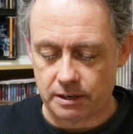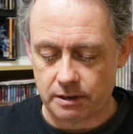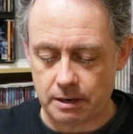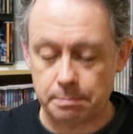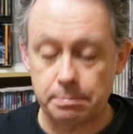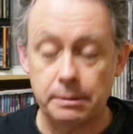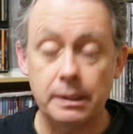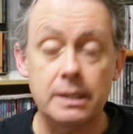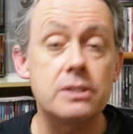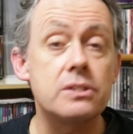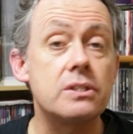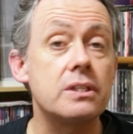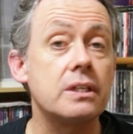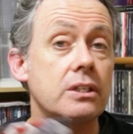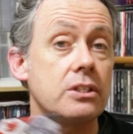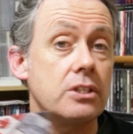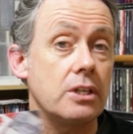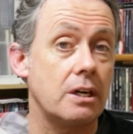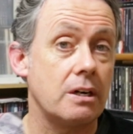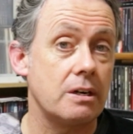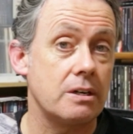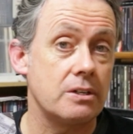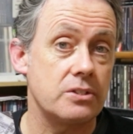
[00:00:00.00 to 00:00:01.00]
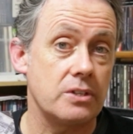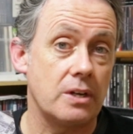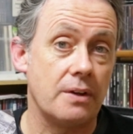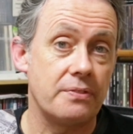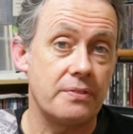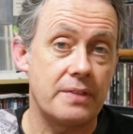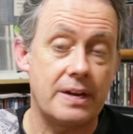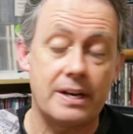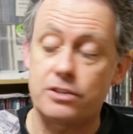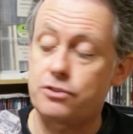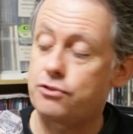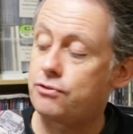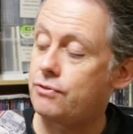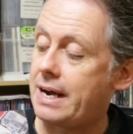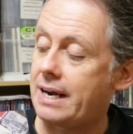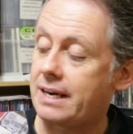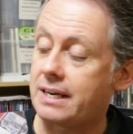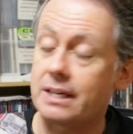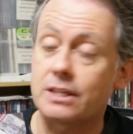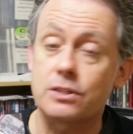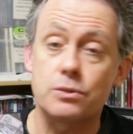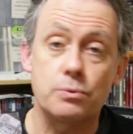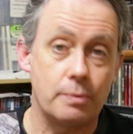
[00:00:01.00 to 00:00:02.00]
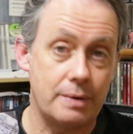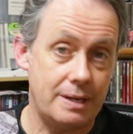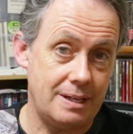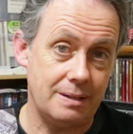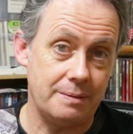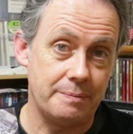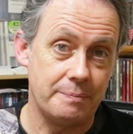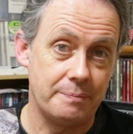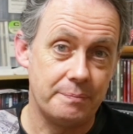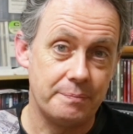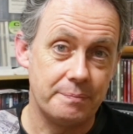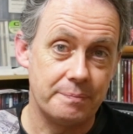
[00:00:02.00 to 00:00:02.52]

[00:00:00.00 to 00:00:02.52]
He plays the guitars on that track as well.